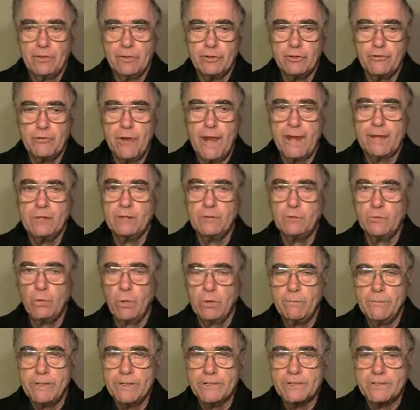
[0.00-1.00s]
The dragon
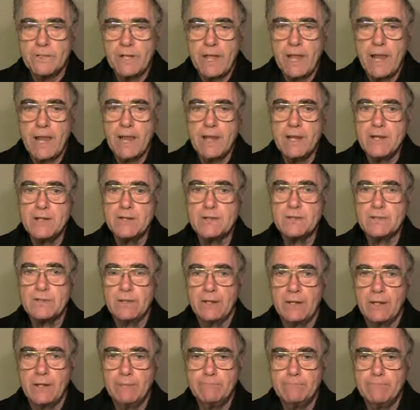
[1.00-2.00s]
will be seized
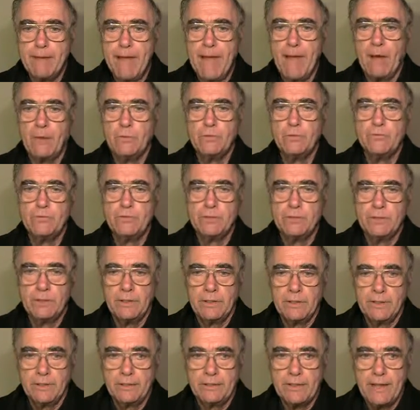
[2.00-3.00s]
and bound
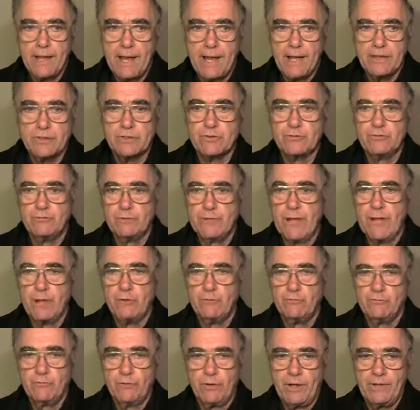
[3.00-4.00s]
and cast
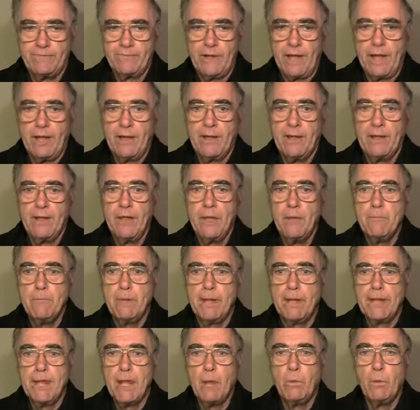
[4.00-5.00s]
down forever,
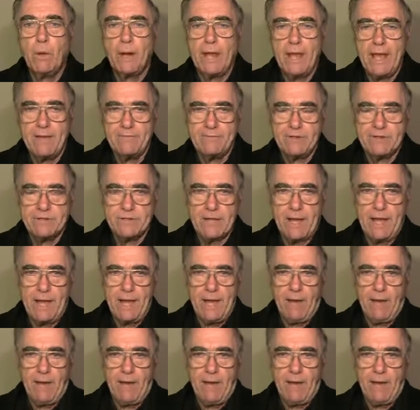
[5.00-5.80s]
but he will have his